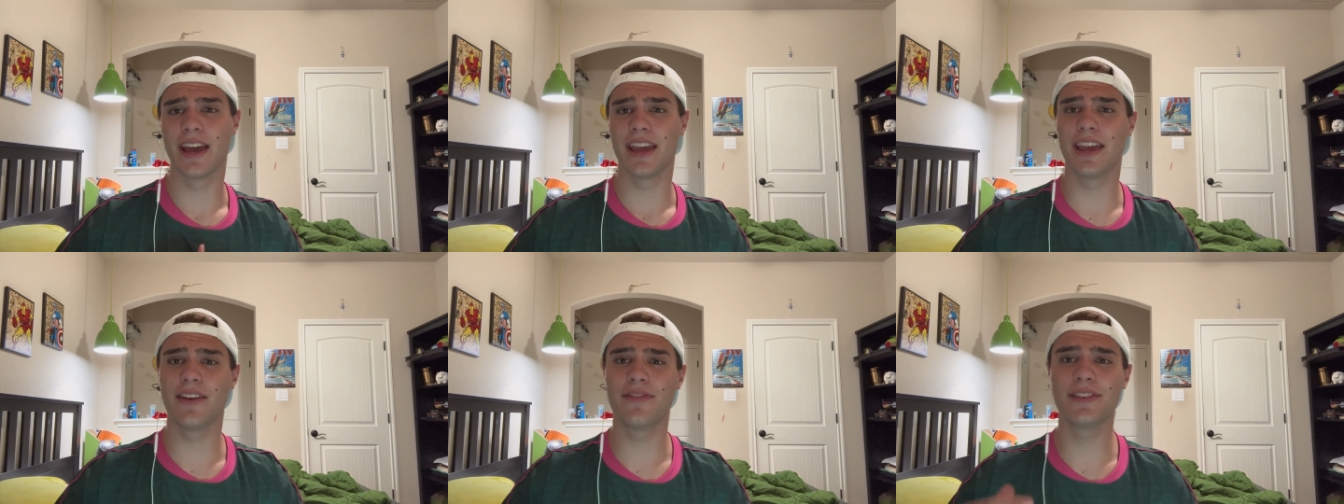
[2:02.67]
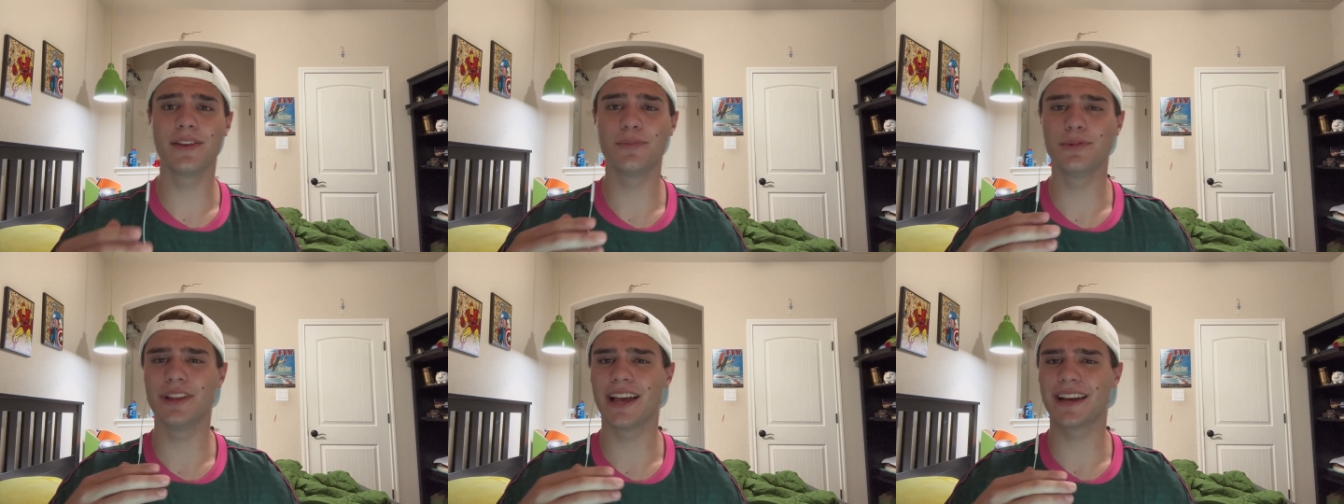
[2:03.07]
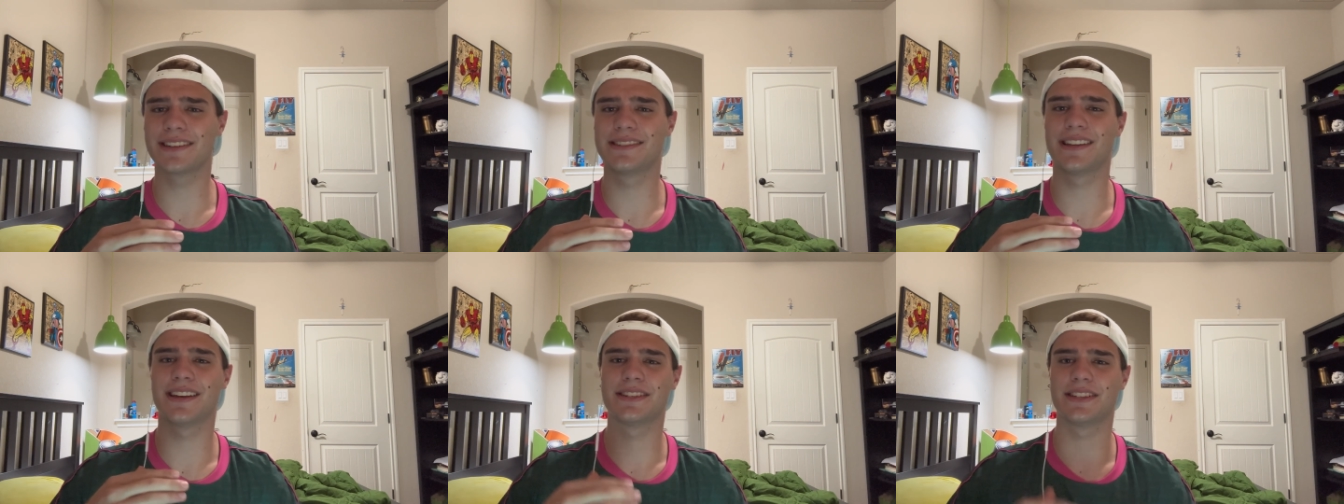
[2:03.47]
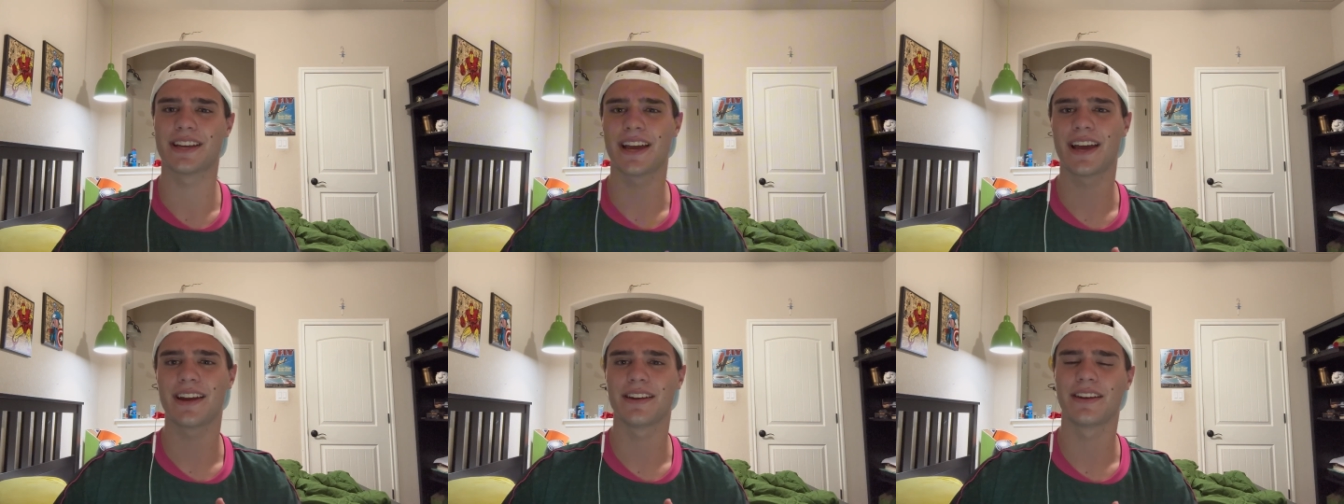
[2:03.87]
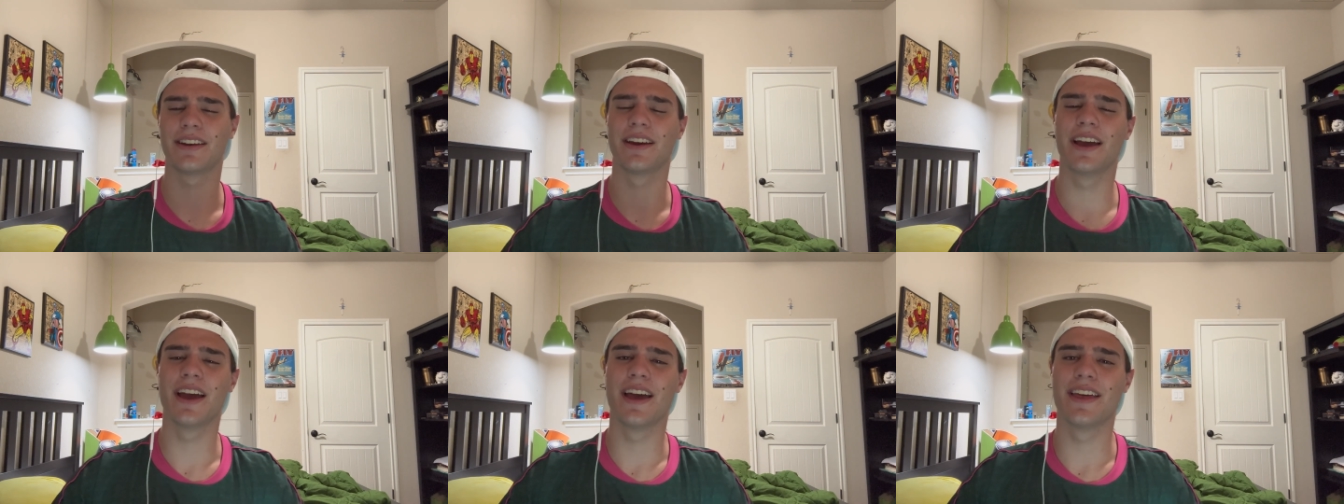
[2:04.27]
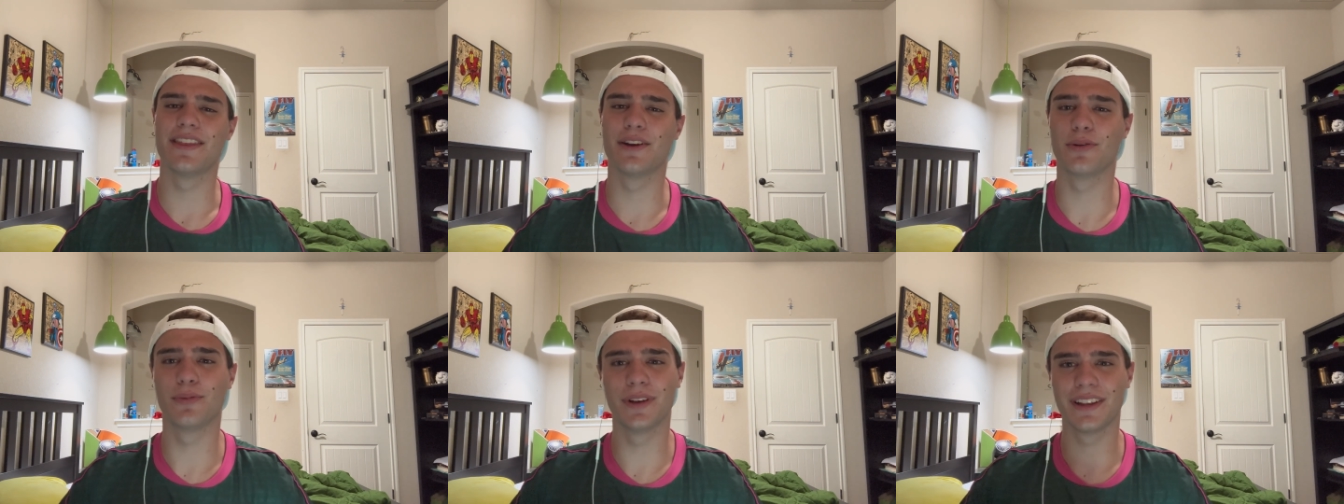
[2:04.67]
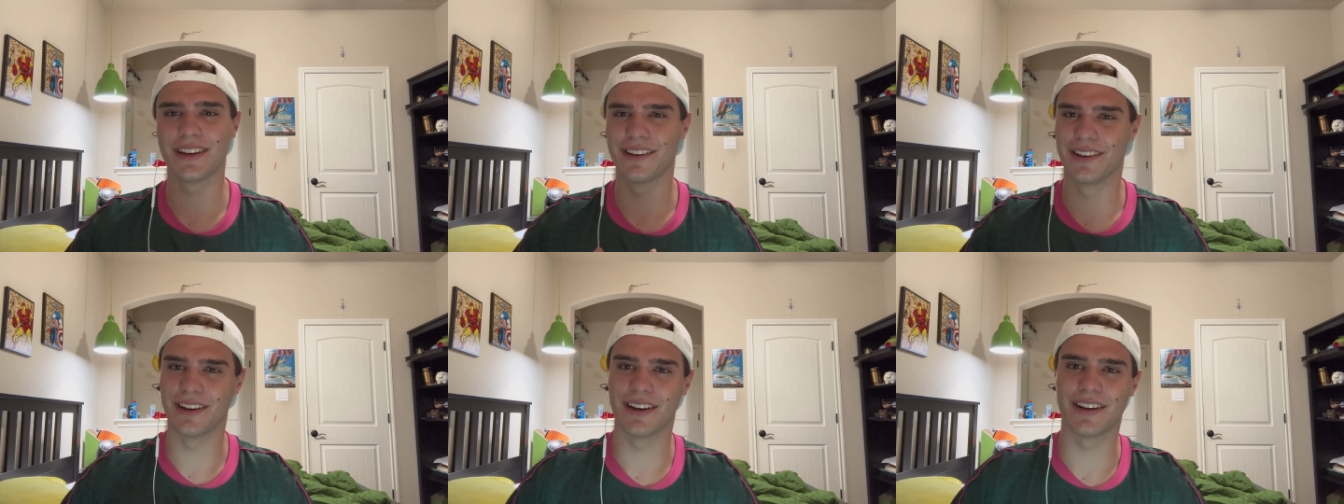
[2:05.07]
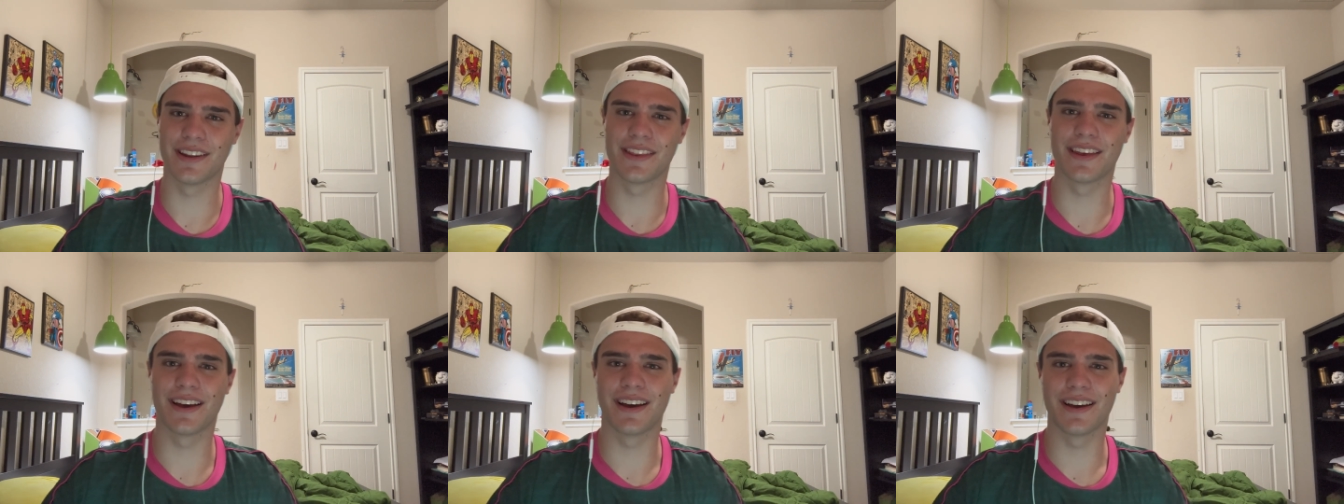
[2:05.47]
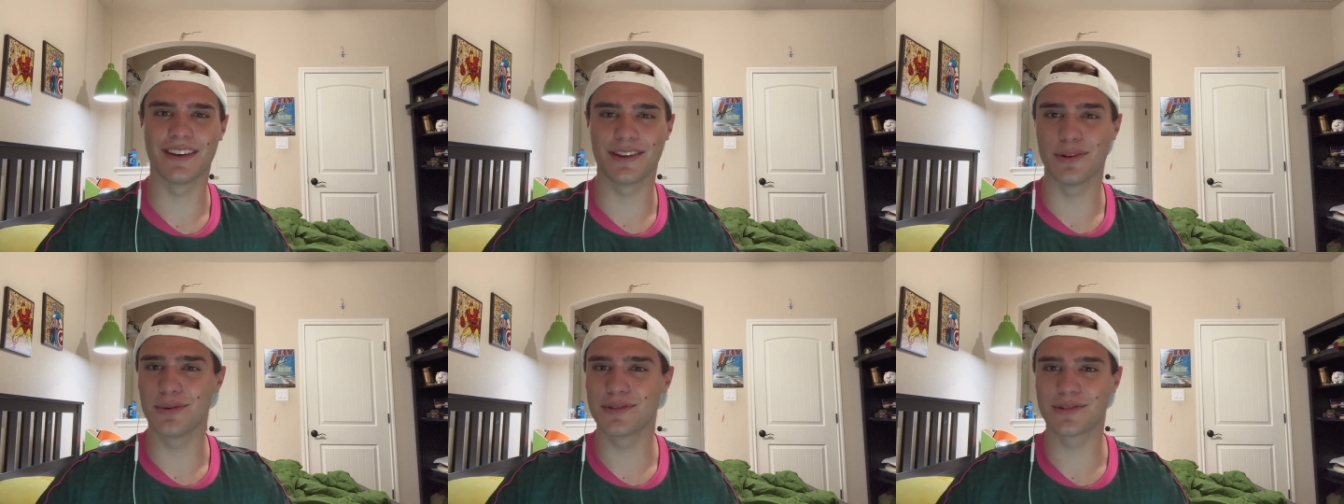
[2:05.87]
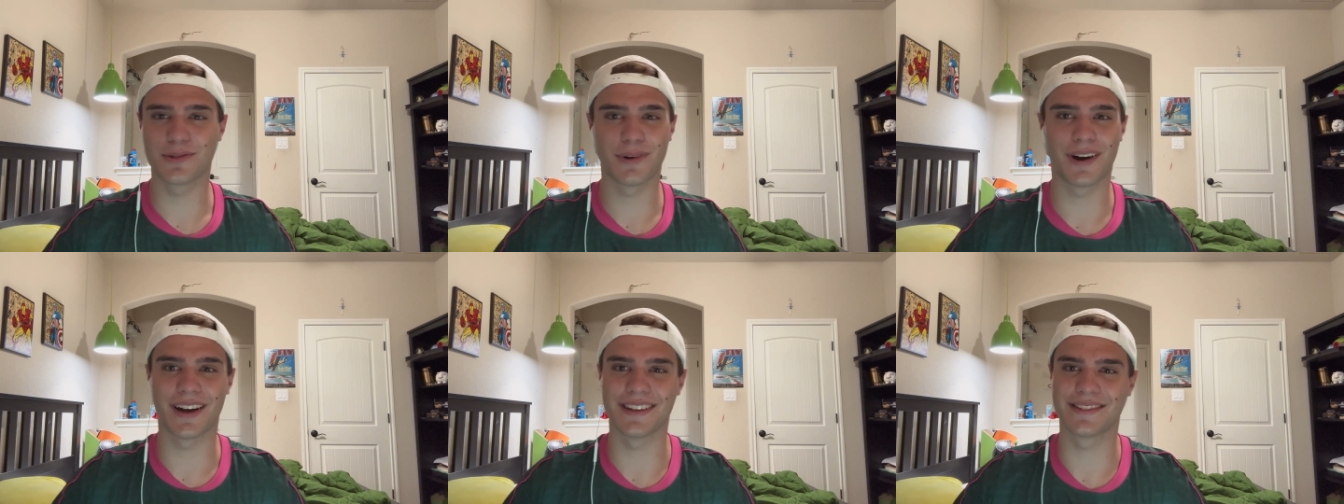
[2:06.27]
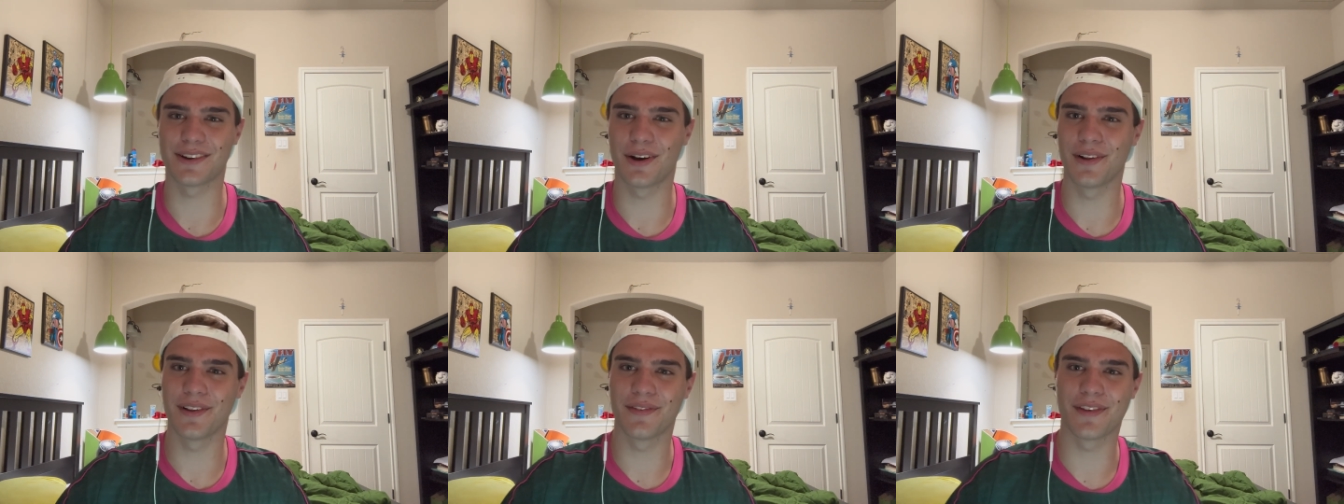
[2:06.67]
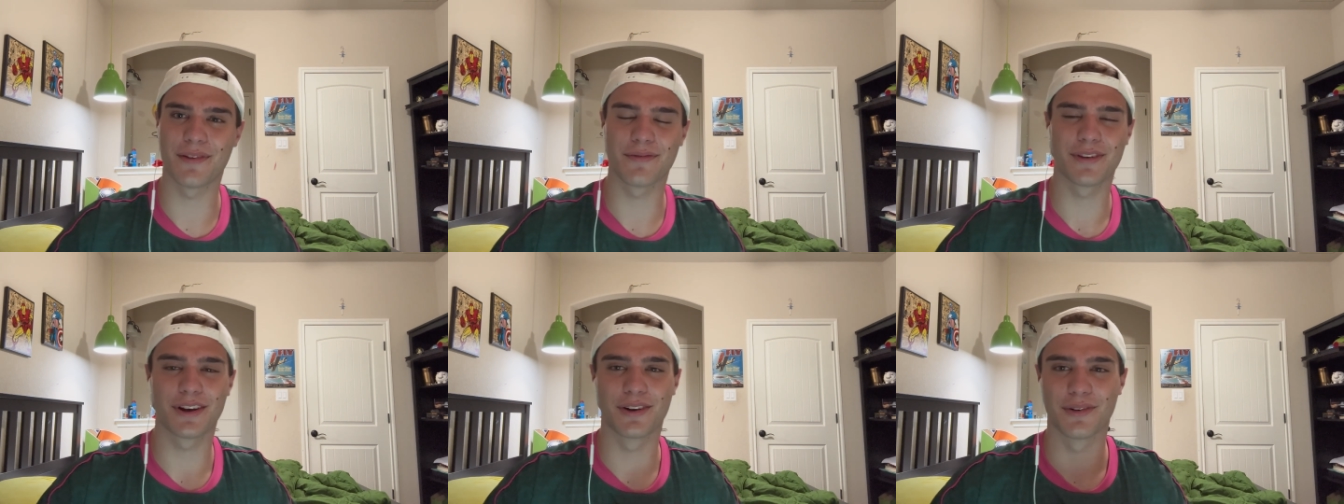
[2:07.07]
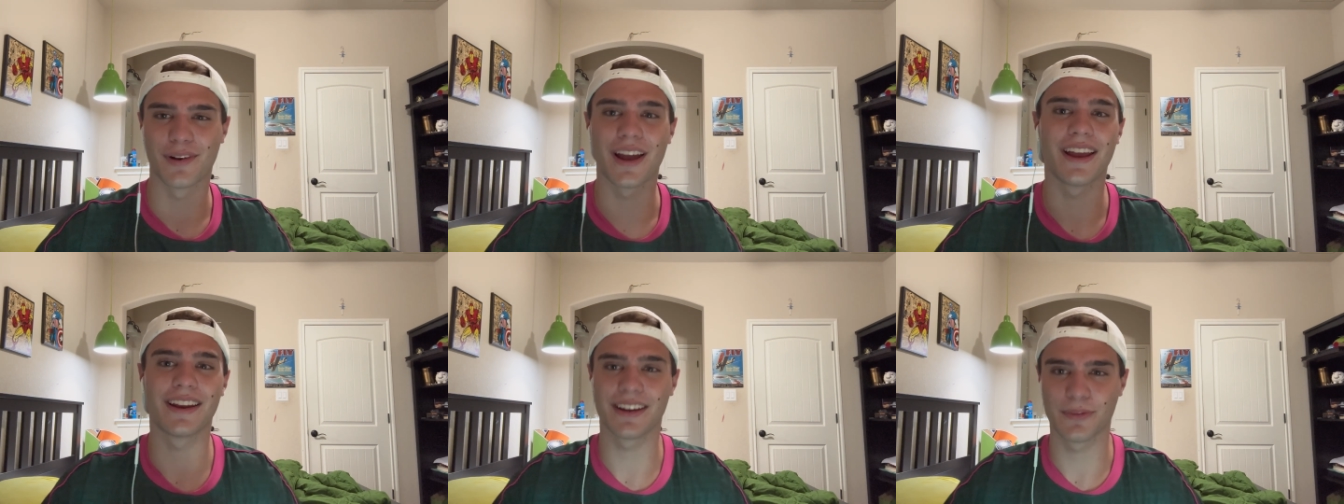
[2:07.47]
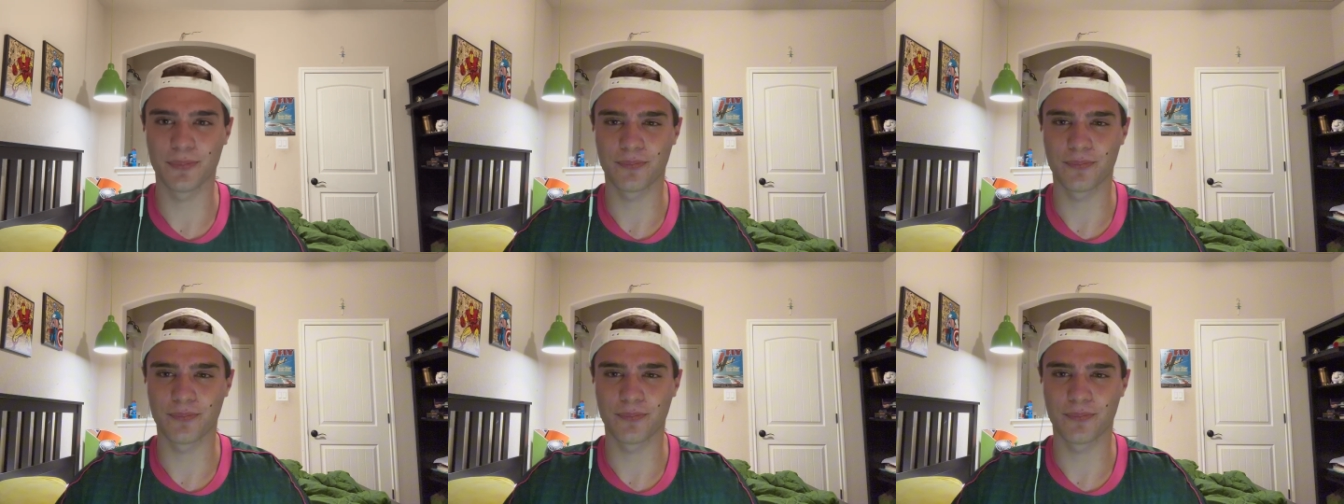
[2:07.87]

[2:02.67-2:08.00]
Even the Moleques de Xerém, they're really good. The youth squads, all of them, they're great.